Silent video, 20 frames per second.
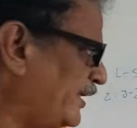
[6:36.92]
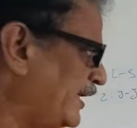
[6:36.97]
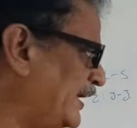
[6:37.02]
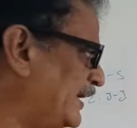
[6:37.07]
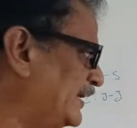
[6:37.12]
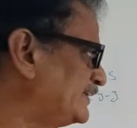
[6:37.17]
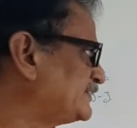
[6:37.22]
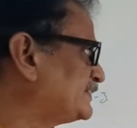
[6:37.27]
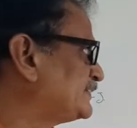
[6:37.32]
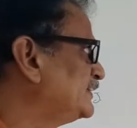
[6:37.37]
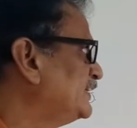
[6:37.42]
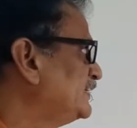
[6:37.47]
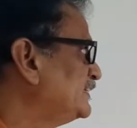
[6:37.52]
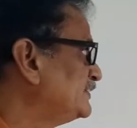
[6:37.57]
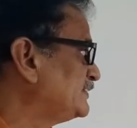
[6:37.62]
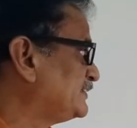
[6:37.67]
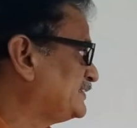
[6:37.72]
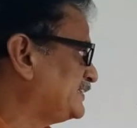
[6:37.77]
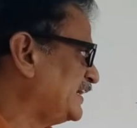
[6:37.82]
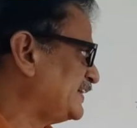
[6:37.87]
as
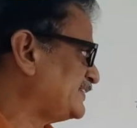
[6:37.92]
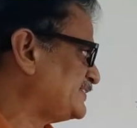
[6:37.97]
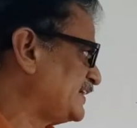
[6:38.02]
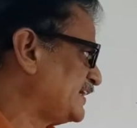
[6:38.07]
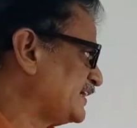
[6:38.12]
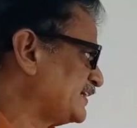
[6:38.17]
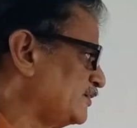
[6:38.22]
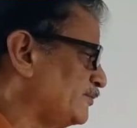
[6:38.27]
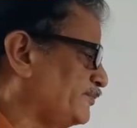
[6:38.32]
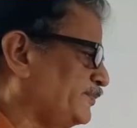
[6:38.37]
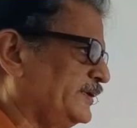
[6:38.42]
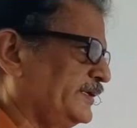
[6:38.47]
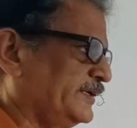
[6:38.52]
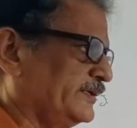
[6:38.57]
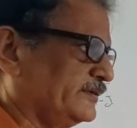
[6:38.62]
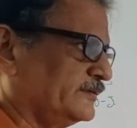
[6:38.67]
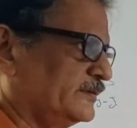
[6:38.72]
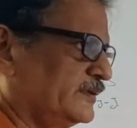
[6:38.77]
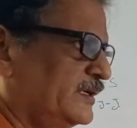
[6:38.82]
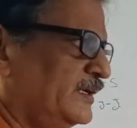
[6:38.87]
JJ
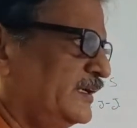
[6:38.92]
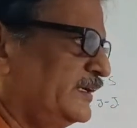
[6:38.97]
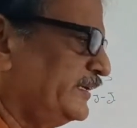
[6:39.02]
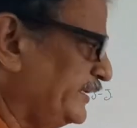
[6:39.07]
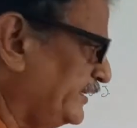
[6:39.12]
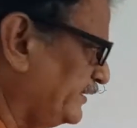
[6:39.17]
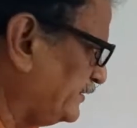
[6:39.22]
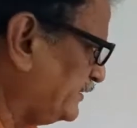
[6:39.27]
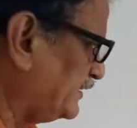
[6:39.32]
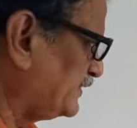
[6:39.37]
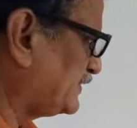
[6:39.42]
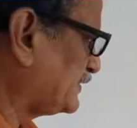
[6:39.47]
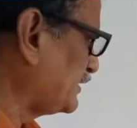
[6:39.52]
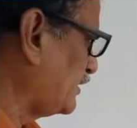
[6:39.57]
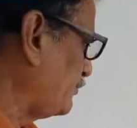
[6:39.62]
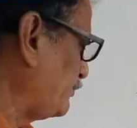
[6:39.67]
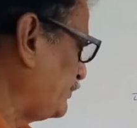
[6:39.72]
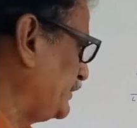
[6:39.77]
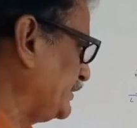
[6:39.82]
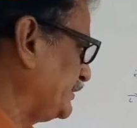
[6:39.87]
coupling. In this
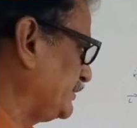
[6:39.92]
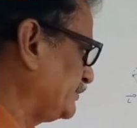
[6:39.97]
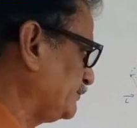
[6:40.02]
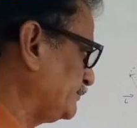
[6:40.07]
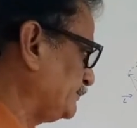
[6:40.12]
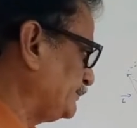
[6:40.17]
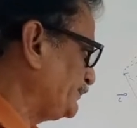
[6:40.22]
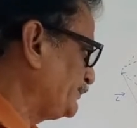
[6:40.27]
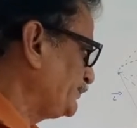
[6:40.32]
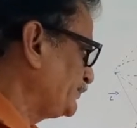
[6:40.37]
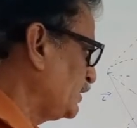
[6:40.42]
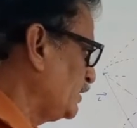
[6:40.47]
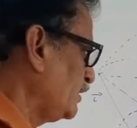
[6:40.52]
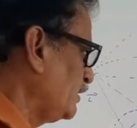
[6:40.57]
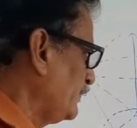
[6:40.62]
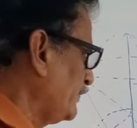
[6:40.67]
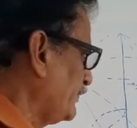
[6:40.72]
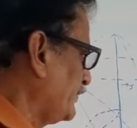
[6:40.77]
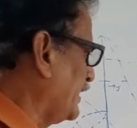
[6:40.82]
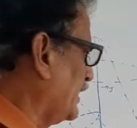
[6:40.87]
coupling,
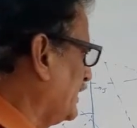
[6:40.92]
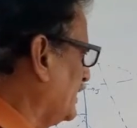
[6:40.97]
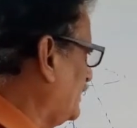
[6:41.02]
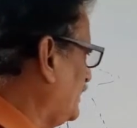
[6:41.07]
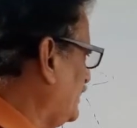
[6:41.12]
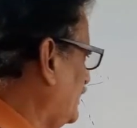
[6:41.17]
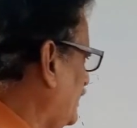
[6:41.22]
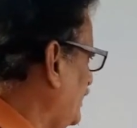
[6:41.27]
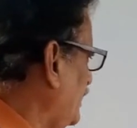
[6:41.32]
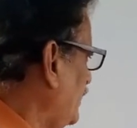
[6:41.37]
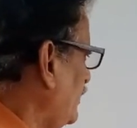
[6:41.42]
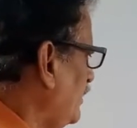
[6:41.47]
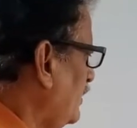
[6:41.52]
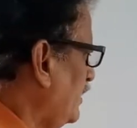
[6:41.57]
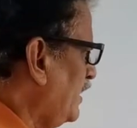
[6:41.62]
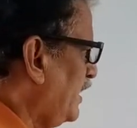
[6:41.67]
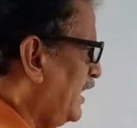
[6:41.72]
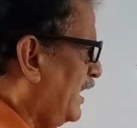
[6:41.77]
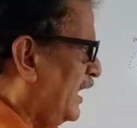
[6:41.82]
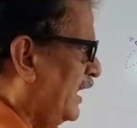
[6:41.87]
the
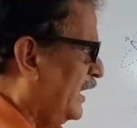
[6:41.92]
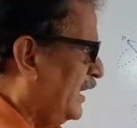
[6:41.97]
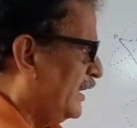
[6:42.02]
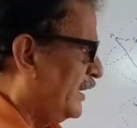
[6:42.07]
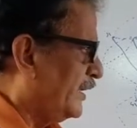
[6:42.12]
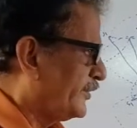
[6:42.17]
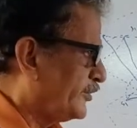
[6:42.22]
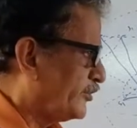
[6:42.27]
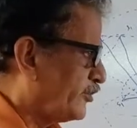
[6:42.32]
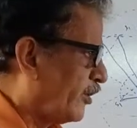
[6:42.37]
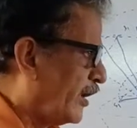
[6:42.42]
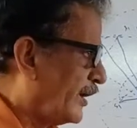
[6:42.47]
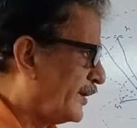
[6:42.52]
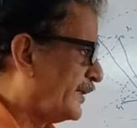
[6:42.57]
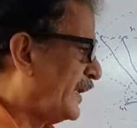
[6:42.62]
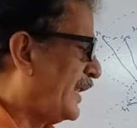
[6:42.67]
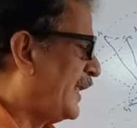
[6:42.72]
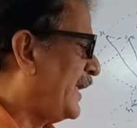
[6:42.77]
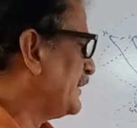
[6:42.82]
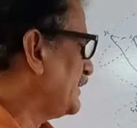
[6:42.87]

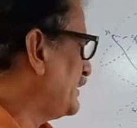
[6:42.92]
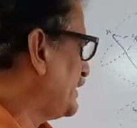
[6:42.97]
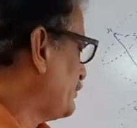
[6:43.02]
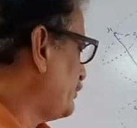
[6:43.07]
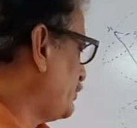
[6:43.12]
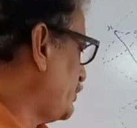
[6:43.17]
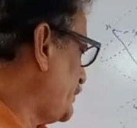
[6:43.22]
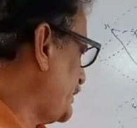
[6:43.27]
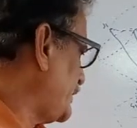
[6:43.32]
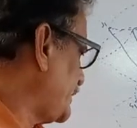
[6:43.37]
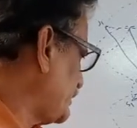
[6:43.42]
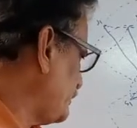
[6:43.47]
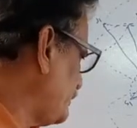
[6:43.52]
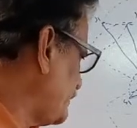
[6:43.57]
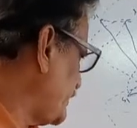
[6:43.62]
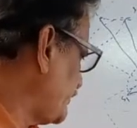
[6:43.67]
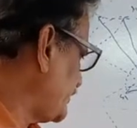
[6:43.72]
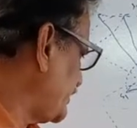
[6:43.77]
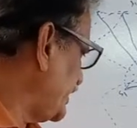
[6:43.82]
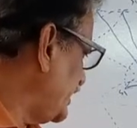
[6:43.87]
total angular momentum
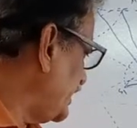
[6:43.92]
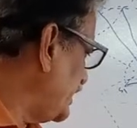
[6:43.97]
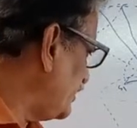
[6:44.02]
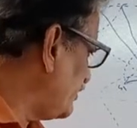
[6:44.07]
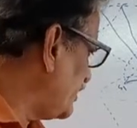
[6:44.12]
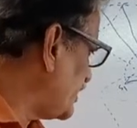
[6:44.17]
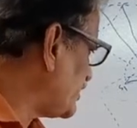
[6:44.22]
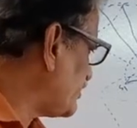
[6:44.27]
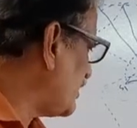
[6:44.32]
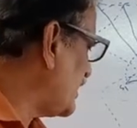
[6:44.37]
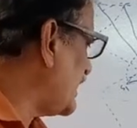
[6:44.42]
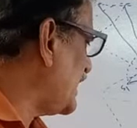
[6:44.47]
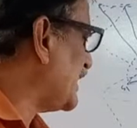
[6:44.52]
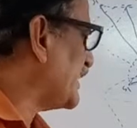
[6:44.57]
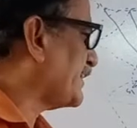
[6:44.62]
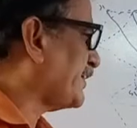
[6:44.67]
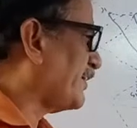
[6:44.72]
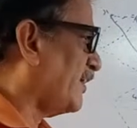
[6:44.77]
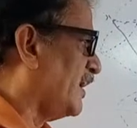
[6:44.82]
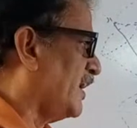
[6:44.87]
of the individual
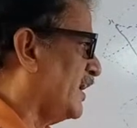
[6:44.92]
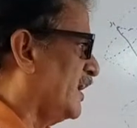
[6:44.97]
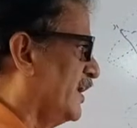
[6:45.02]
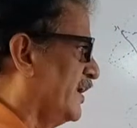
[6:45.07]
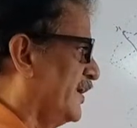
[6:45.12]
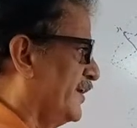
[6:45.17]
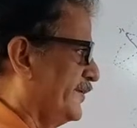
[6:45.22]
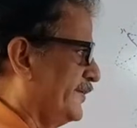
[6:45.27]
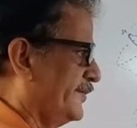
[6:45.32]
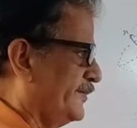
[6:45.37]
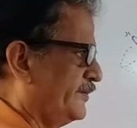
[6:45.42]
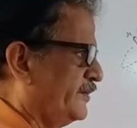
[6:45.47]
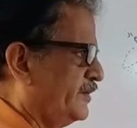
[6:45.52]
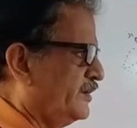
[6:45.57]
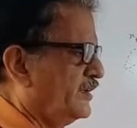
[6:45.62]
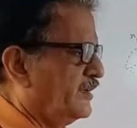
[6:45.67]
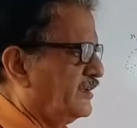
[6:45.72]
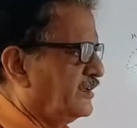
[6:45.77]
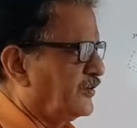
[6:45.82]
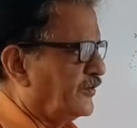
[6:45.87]
electron,
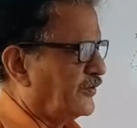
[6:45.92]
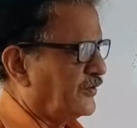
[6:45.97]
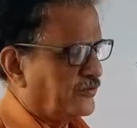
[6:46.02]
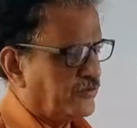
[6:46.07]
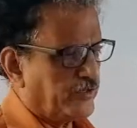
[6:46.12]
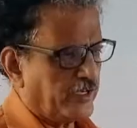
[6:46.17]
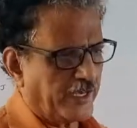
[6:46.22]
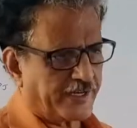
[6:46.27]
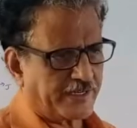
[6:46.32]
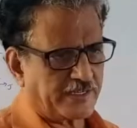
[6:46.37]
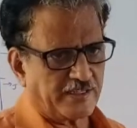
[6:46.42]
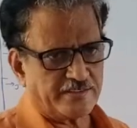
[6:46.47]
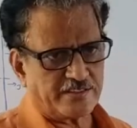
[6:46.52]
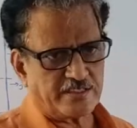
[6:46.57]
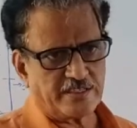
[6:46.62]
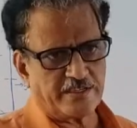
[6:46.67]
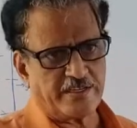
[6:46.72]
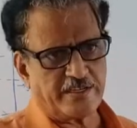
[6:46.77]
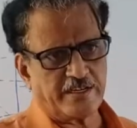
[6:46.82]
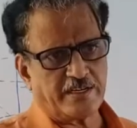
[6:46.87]
we are
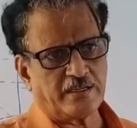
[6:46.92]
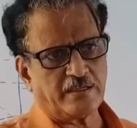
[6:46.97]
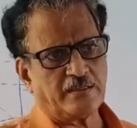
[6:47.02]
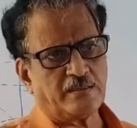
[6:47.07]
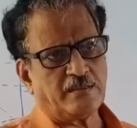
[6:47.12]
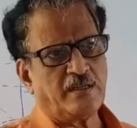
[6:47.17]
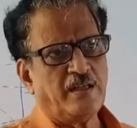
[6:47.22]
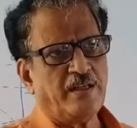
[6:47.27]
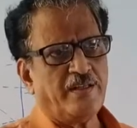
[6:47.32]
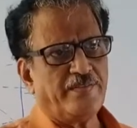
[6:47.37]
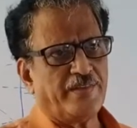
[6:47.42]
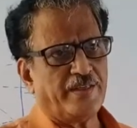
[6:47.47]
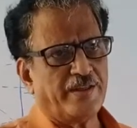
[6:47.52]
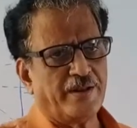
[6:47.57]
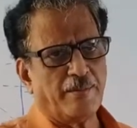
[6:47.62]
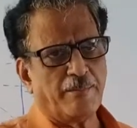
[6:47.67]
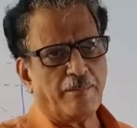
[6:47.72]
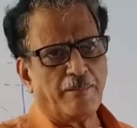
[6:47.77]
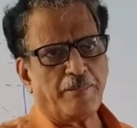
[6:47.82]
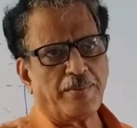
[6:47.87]
considering the
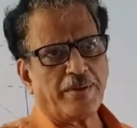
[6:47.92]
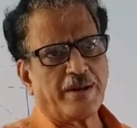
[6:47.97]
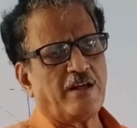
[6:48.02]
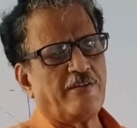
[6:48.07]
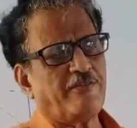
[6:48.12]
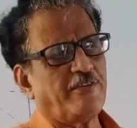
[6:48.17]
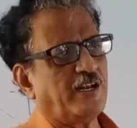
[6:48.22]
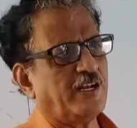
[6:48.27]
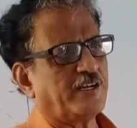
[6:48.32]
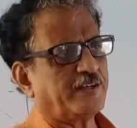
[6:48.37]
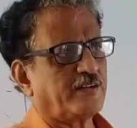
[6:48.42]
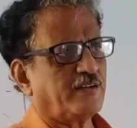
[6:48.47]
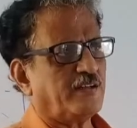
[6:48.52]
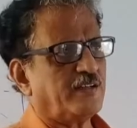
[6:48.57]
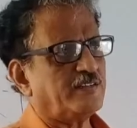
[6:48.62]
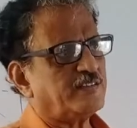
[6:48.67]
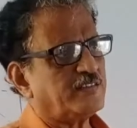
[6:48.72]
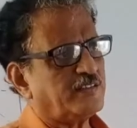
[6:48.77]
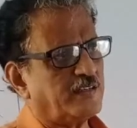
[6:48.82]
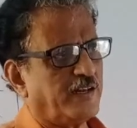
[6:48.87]
number of
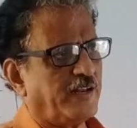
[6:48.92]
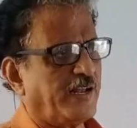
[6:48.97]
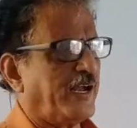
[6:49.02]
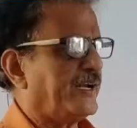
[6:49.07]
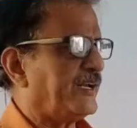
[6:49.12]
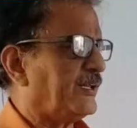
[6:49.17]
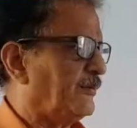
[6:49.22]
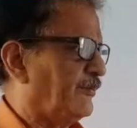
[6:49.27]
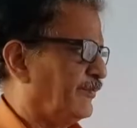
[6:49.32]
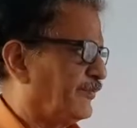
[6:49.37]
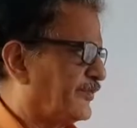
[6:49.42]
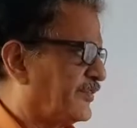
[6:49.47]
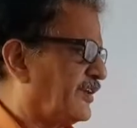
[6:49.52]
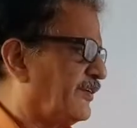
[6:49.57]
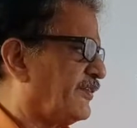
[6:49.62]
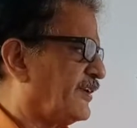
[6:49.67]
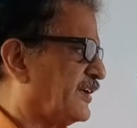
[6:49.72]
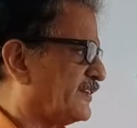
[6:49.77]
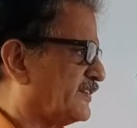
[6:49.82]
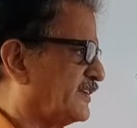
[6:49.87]
electrons in an atom. Say
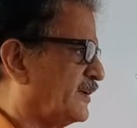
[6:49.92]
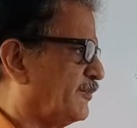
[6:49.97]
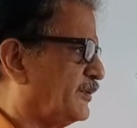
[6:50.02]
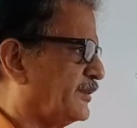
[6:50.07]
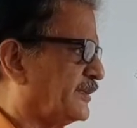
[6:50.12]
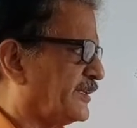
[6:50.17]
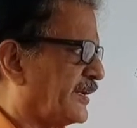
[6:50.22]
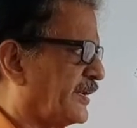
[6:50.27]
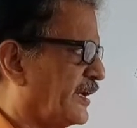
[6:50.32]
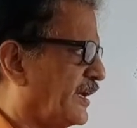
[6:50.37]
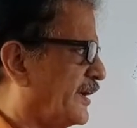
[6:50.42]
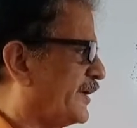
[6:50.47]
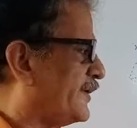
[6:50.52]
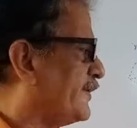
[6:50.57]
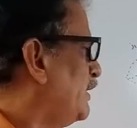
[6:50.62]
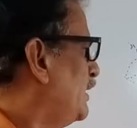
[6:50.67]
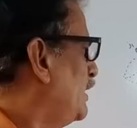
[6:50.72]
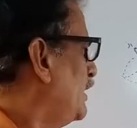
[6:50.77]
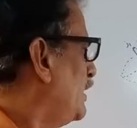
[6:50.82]
for example, there are